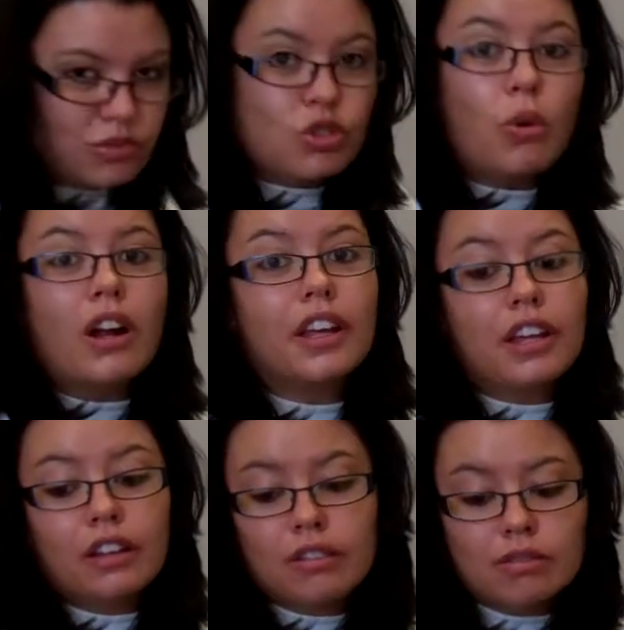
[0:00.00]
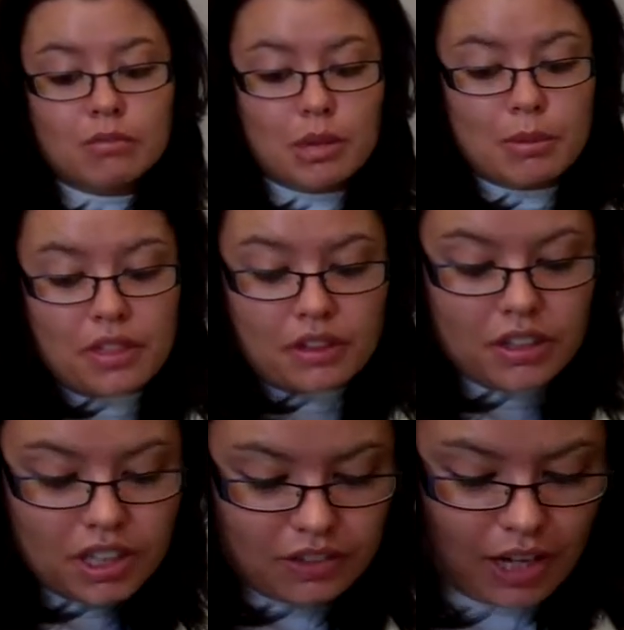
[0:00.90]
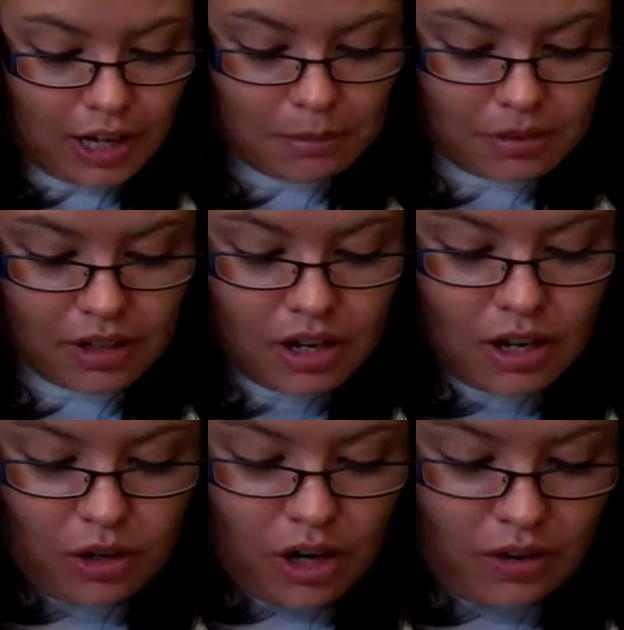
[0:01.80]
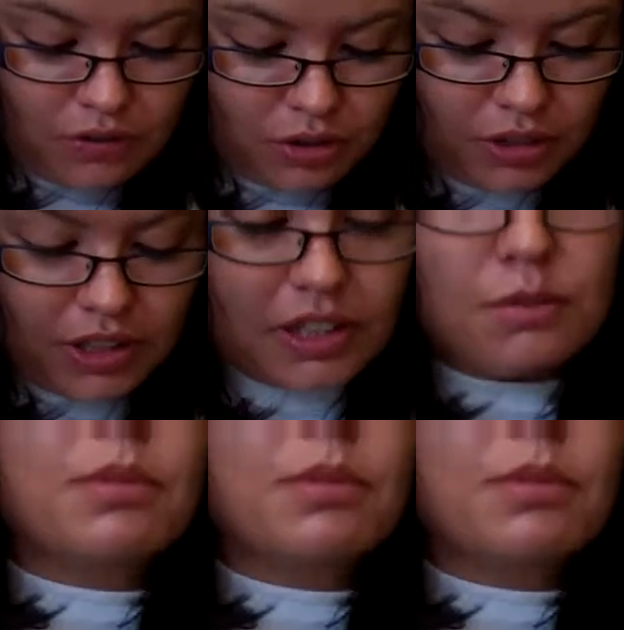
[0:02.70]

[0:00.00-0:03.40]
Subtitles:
20, maybe 30 times of doing this